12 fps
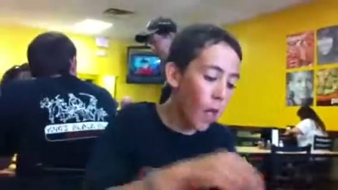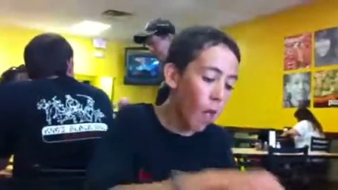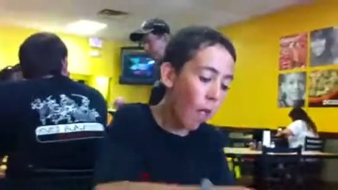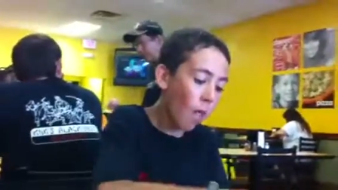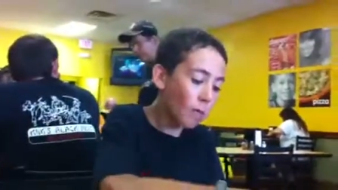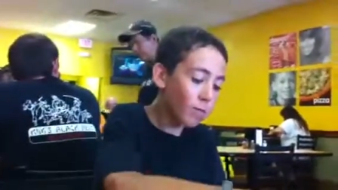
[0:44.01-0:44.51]

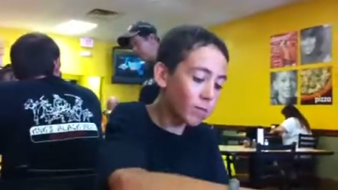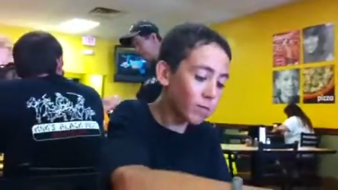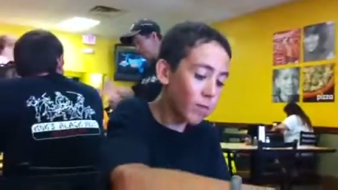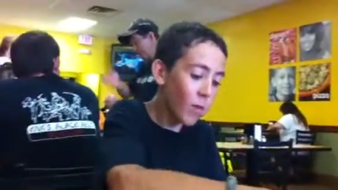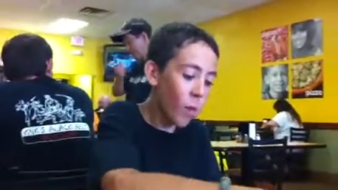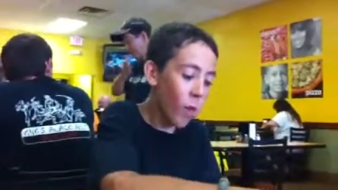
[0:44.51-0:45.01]
The dramatic
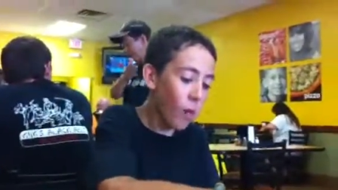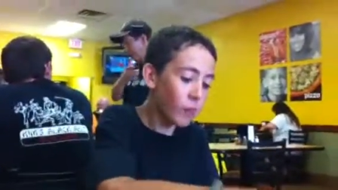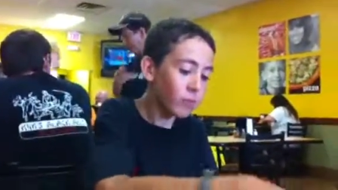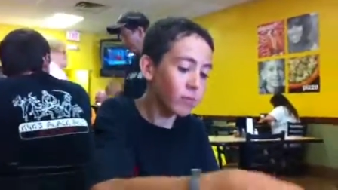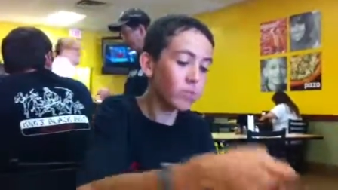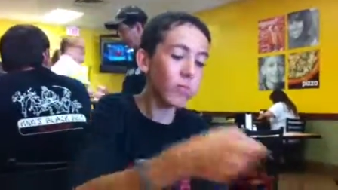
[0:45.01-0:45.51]

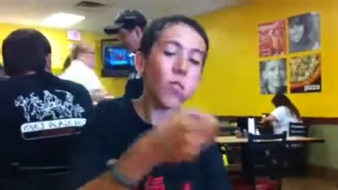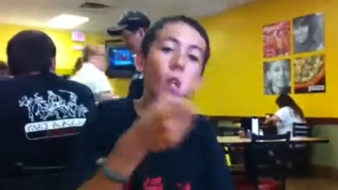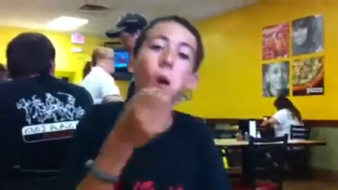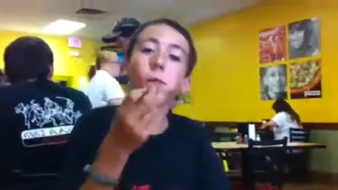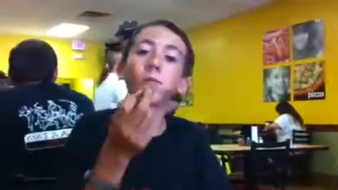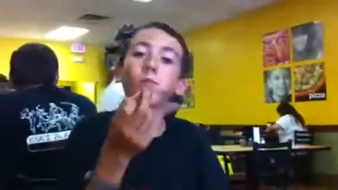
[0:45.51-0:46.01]
moment
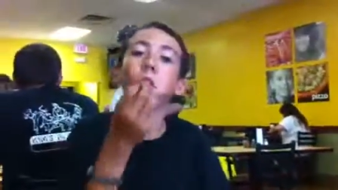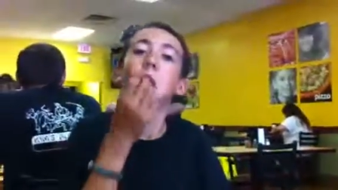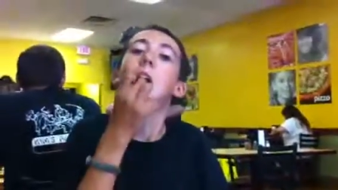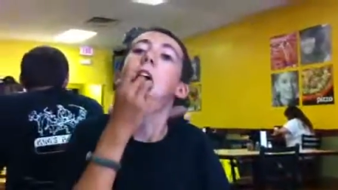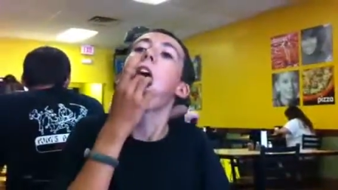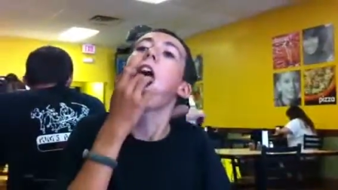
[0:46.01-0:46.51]
happens. Done,
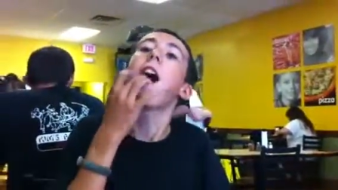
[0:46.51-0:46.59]
done.